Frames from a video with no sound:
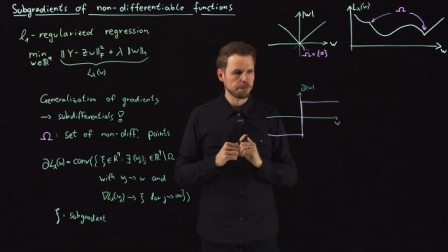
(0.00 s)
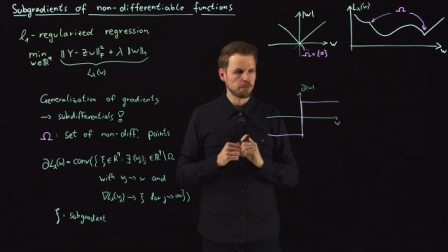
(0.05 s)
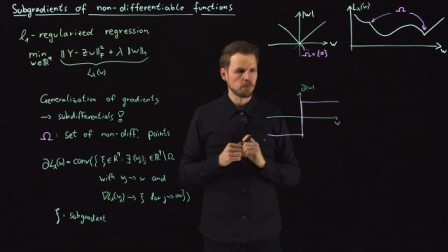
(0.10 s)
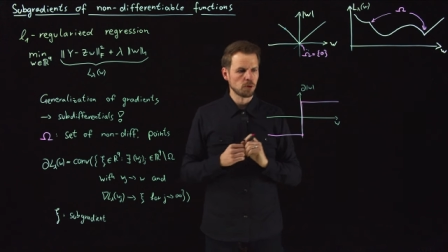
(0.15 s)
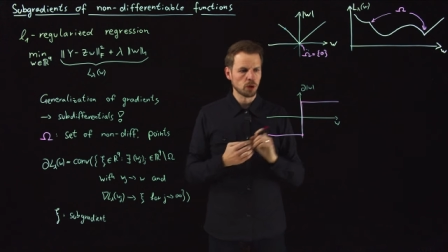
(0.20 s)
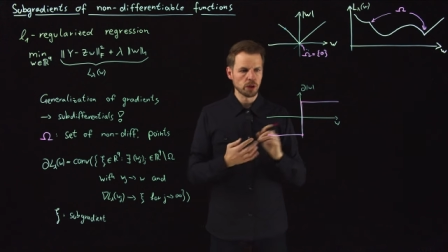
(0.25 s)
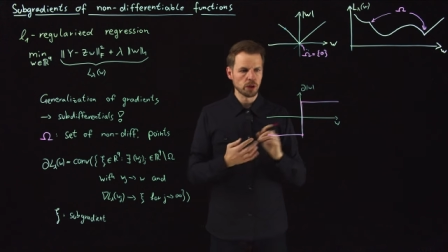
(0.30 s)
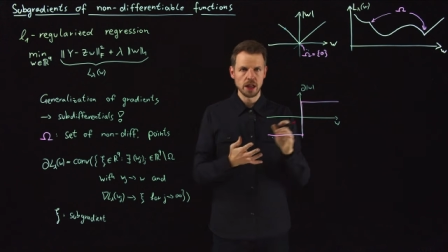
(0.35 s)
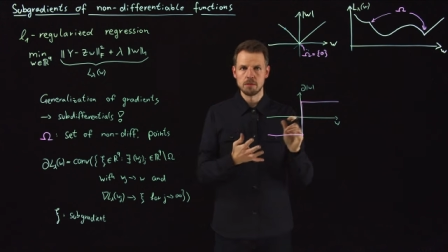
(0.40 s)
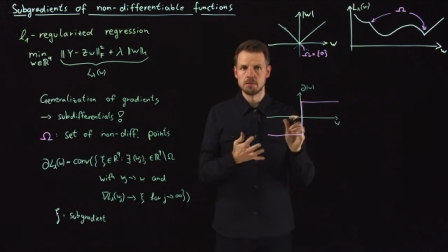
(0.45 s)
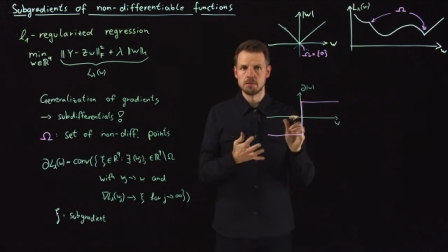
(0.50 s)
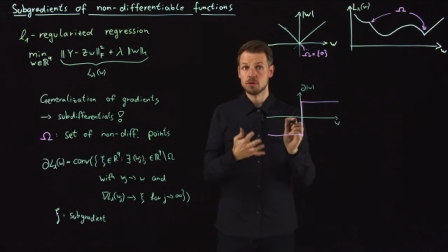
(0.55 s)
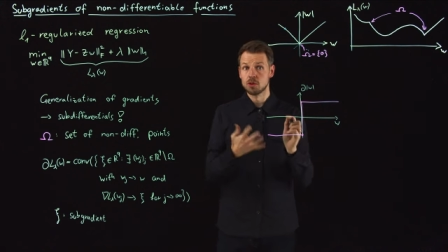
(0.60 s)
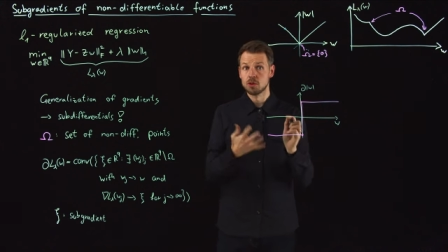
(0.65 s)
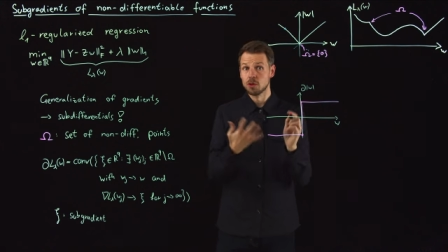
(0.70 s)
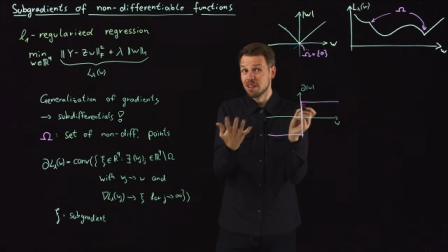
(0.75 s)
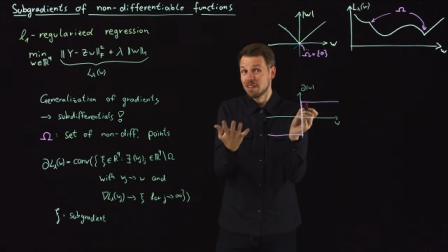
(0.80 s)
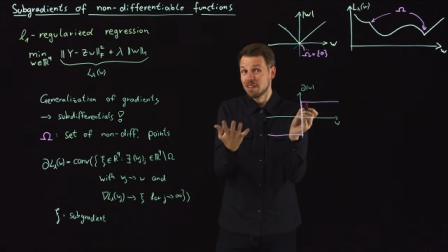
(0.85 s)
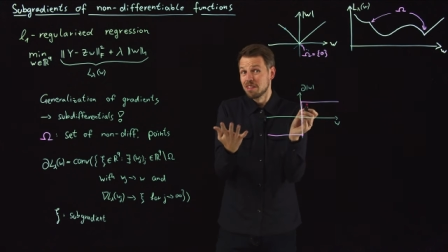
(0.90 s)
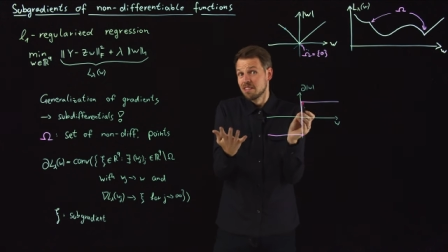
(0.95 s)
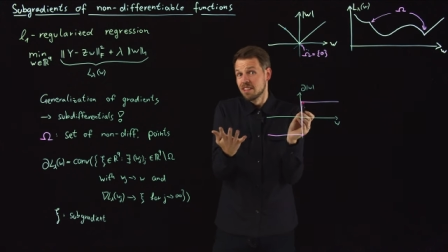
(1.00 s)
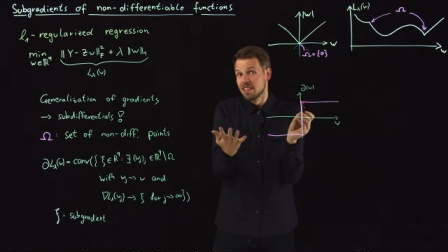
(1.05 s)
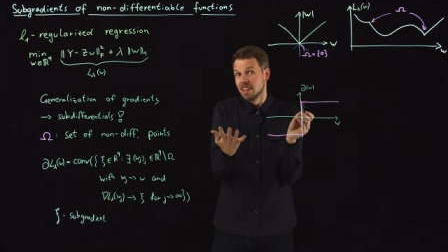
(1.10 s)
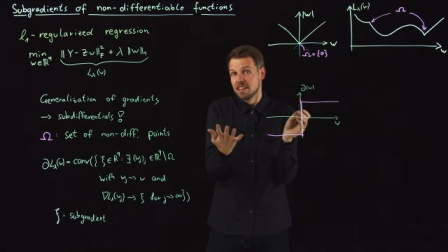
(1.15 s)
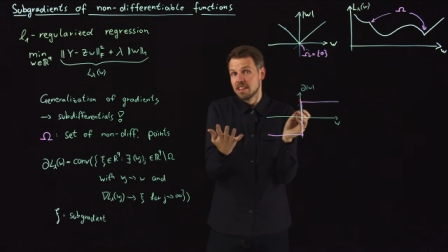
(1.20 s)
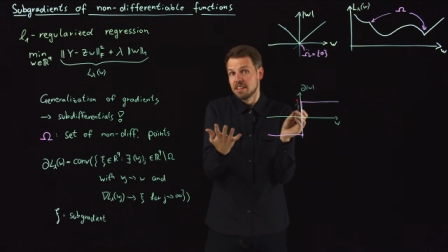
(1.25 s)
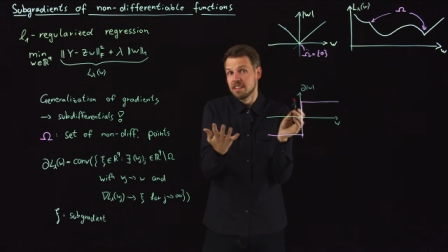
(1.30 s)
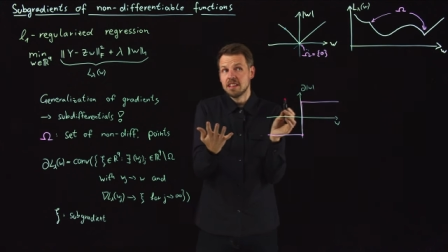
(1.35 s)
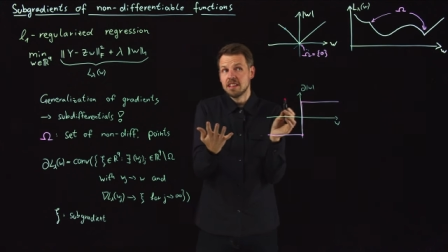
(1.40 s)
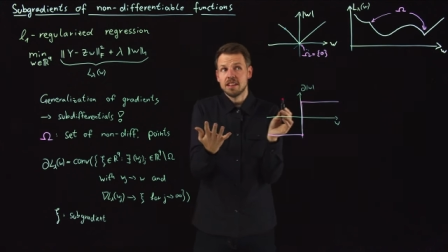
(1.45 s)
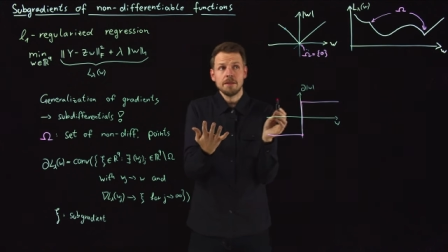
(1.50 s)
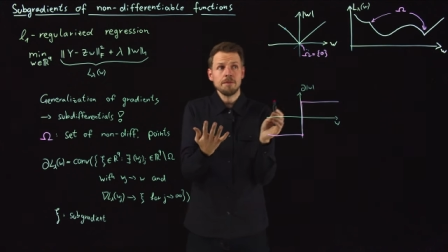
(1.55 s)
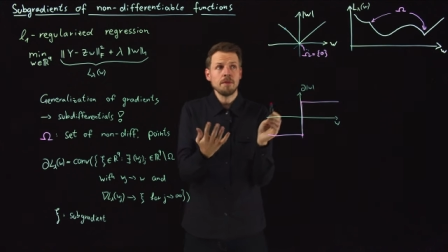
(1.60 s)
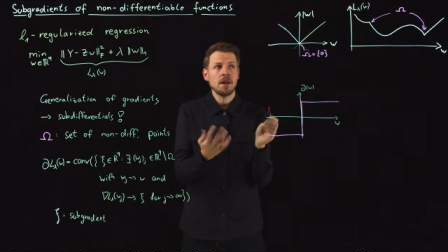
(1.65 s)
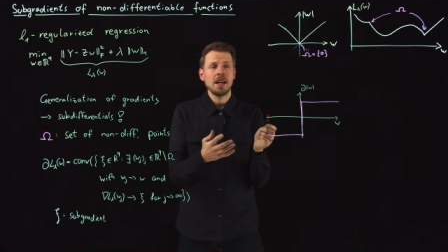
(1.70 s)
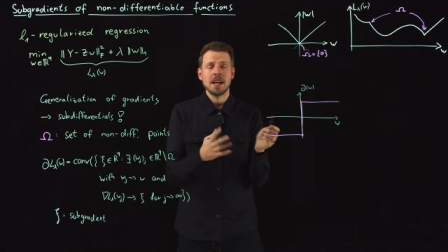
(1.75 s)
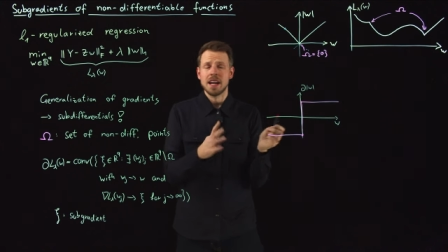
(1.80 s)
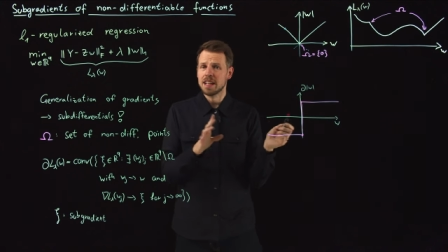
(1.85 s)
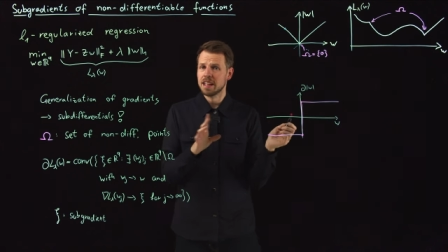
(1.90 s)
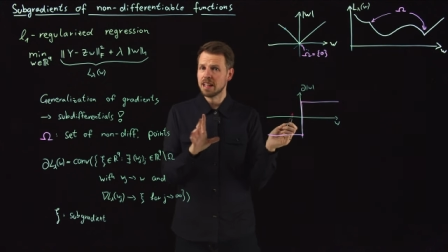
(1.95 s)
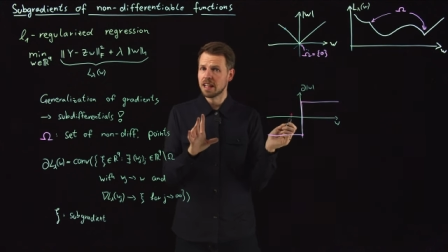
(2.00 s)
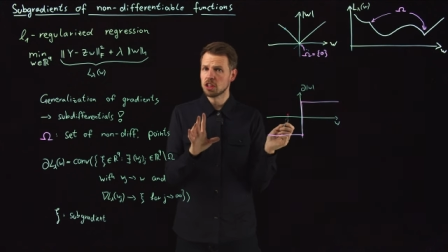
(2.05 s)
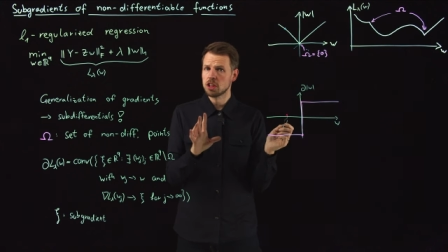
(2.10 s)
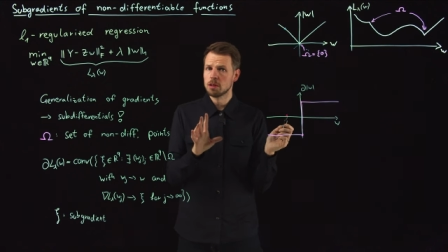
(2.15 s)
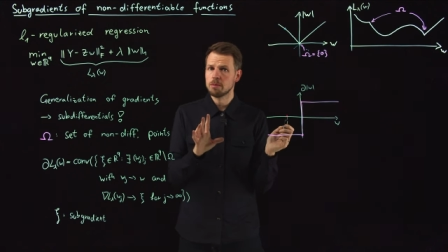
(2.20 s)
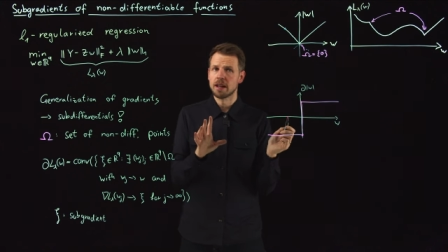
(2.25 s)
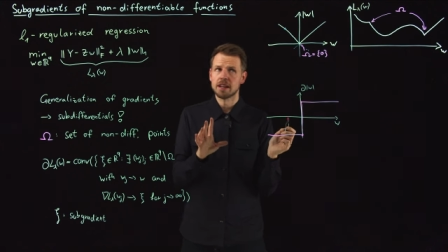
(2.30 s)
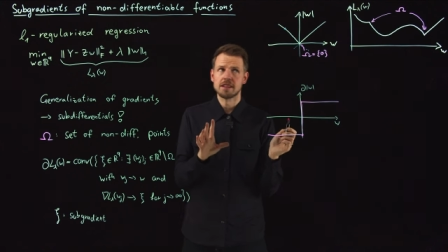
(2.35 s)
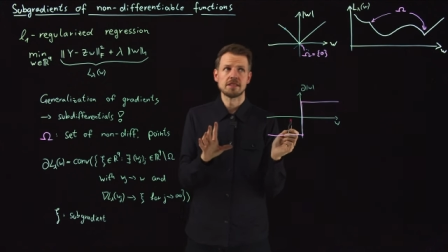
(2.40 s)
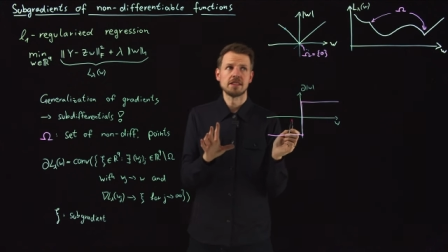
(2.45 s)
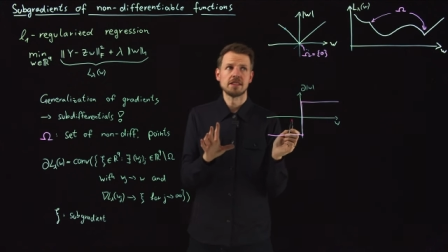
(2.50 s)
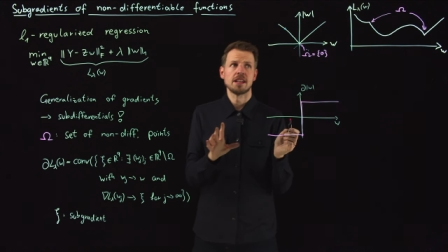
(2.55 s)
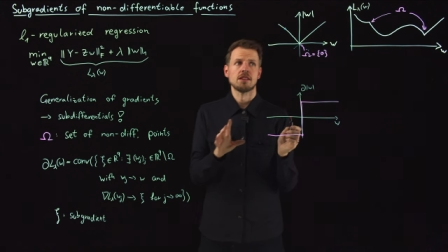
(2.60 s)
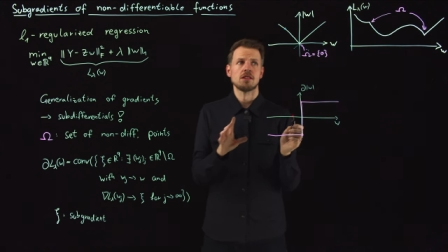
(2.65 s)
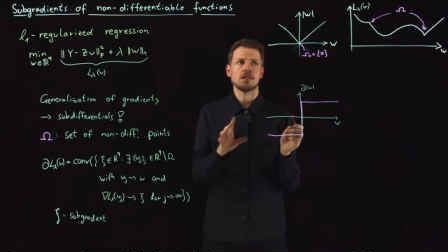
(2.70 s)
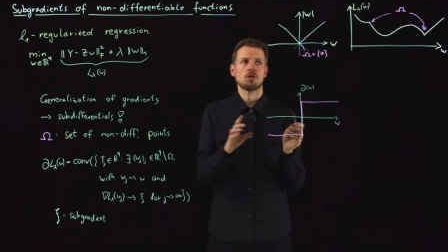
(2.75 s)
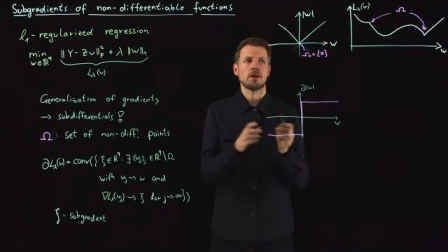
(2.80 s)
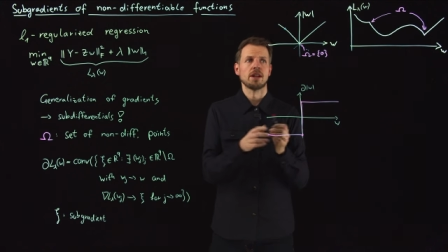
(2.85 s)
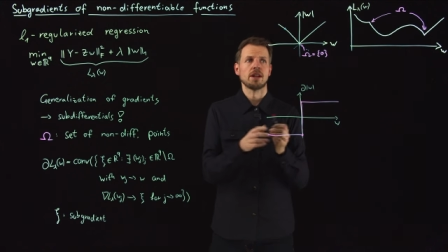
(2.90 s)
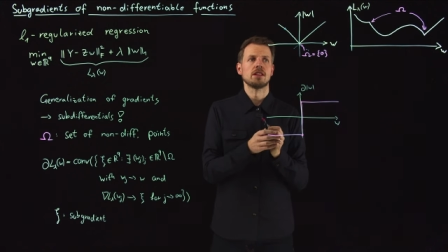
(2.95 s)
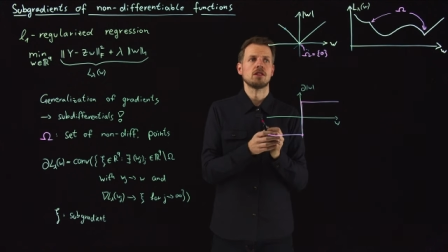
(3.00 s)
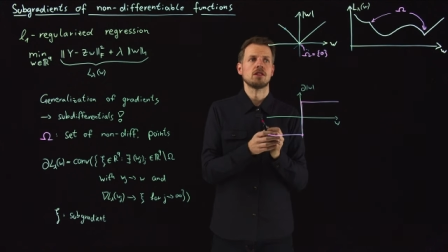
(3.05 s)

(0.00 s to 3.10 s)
Okay, so this is the idea, and it actually makes sense, right?